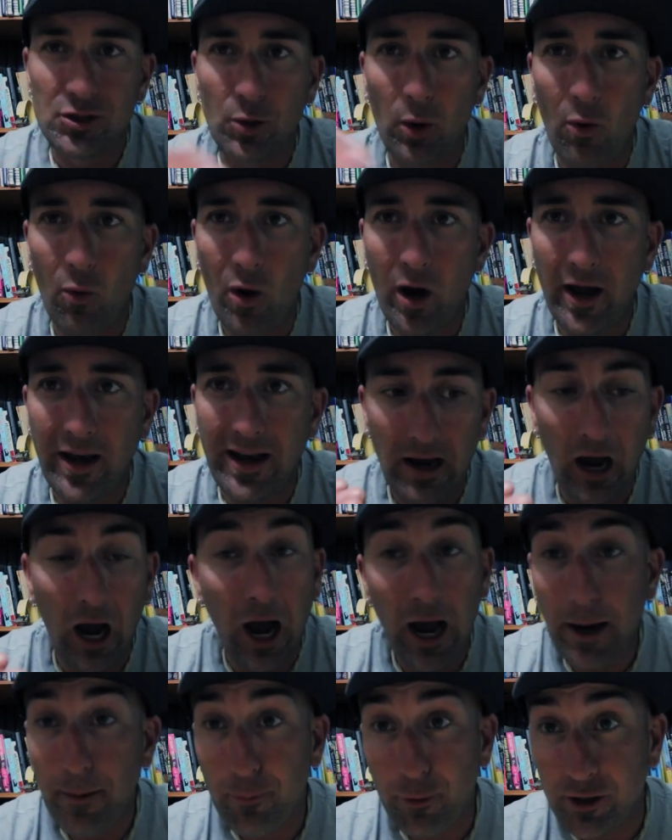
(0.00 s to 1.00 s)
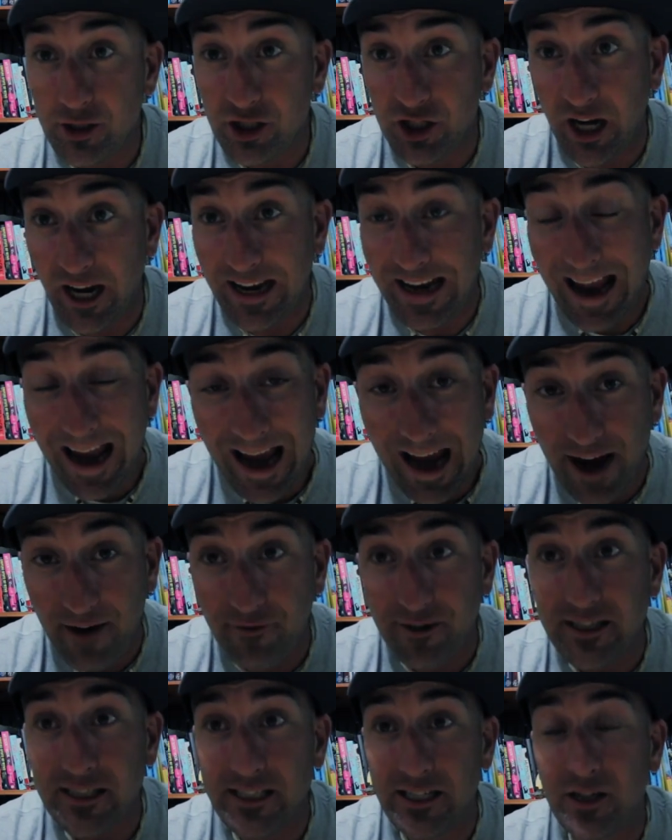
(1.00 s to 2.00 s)
So I want, I appreciate
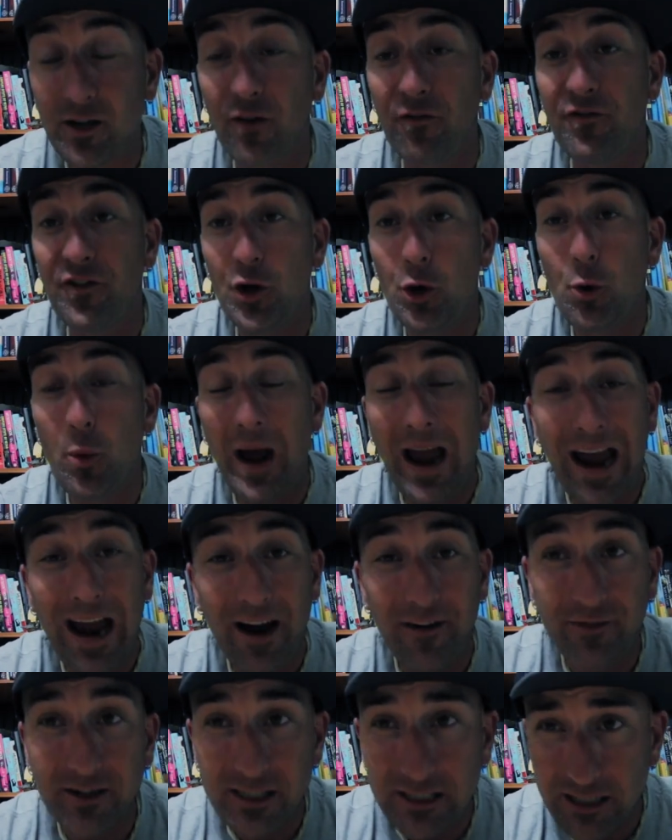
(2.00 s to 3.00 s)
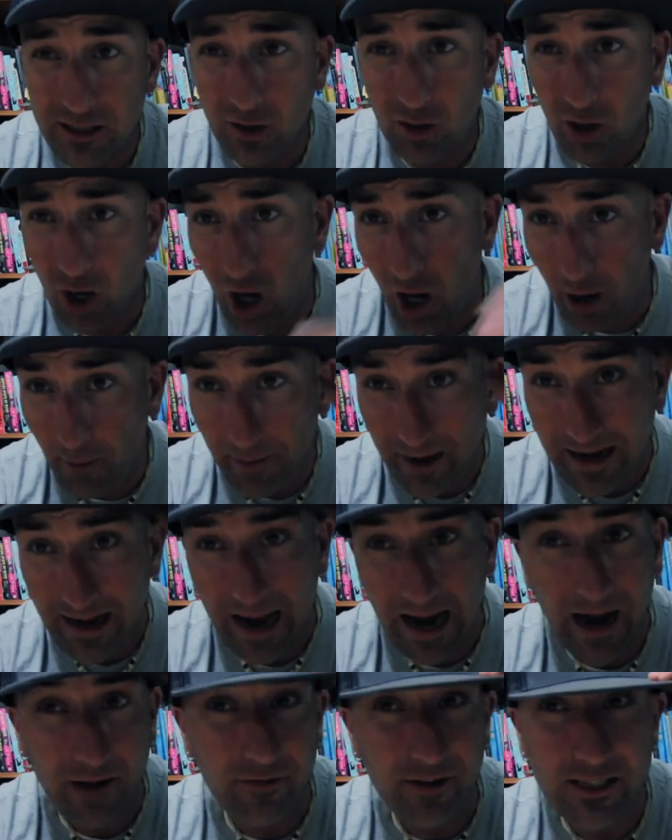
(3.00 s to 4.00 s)
every single view, every single comment,
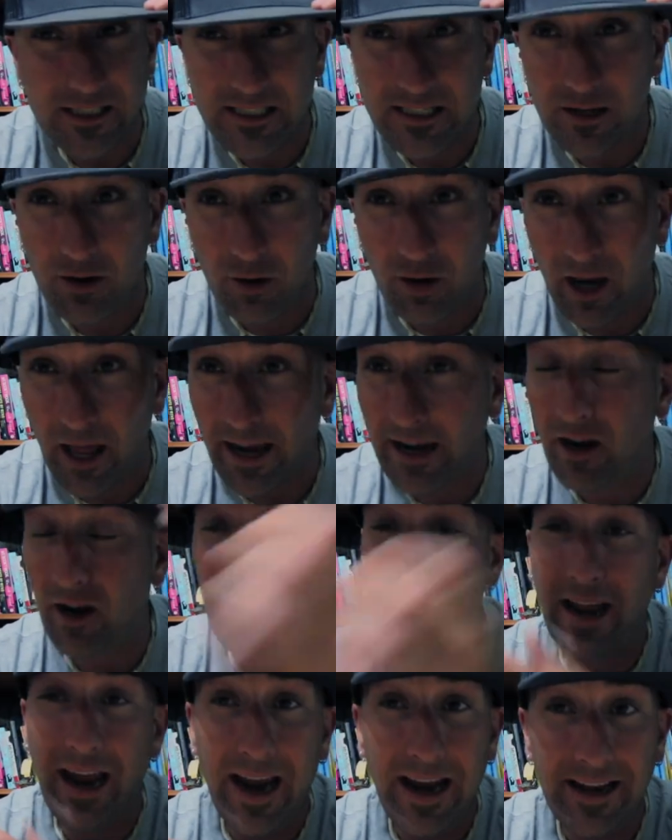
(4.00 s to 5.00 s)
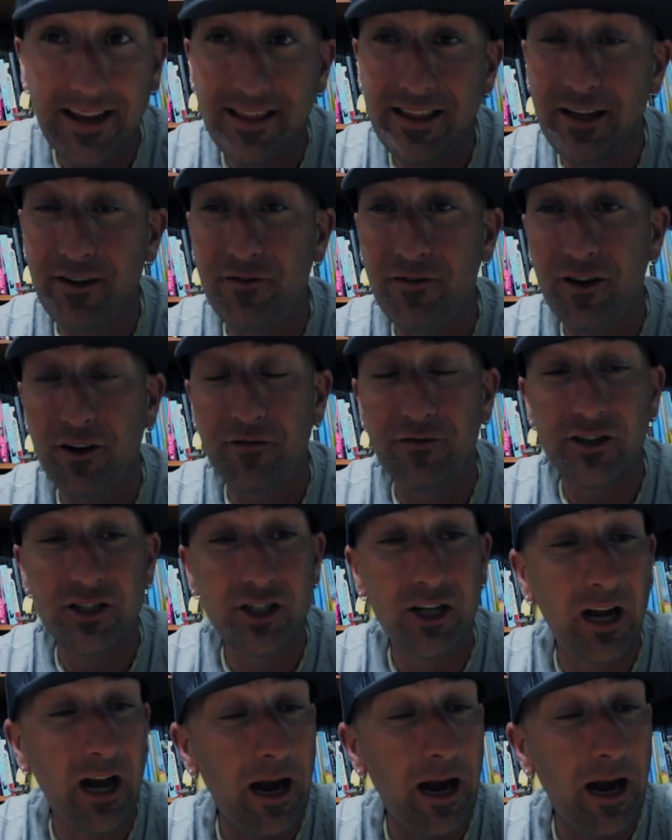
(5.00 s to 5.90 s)
every single like on anything fear fishing.